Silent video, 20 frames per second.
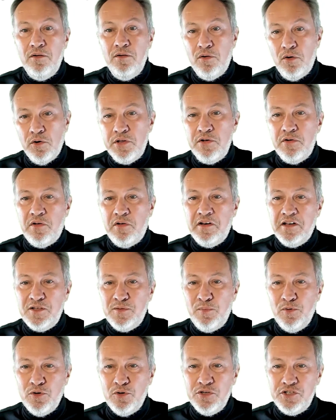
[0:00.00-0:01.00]
or you can
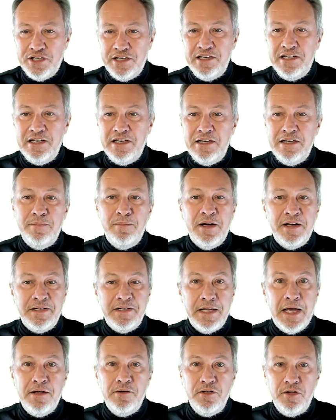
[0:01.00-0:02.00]
explore GT by
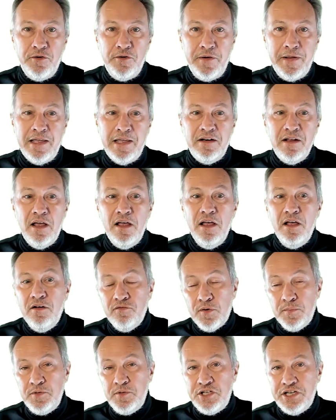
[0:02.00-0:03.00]
downloading it
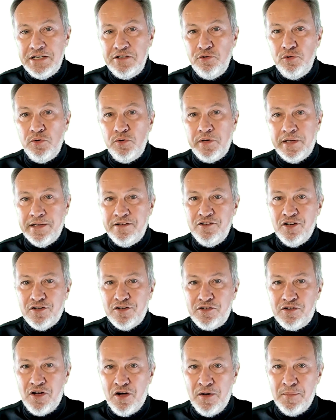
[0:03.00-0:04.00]
from
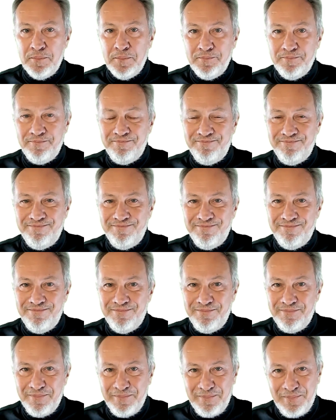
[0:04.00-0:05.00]
gtoolkit.com.
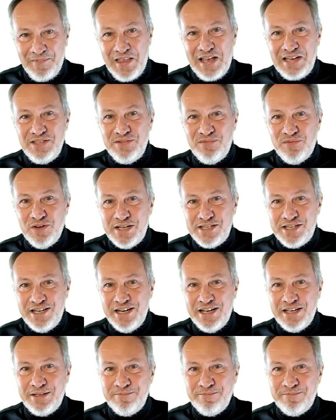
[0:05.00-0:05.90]
Thanks for listening.